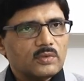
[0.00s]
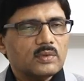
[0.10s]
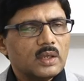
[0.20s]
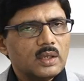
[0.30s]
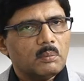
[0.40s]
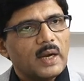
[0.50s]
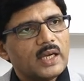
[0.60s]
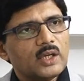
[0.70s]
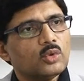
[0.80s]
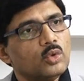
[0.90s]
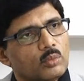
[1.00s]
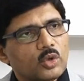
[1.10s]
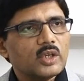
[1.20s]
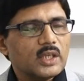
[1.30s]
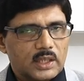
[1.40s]
in mild to
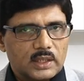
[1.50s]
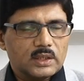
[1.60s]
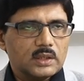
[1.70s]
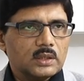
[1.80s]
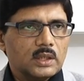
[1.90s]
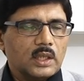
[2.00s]
moderate cases.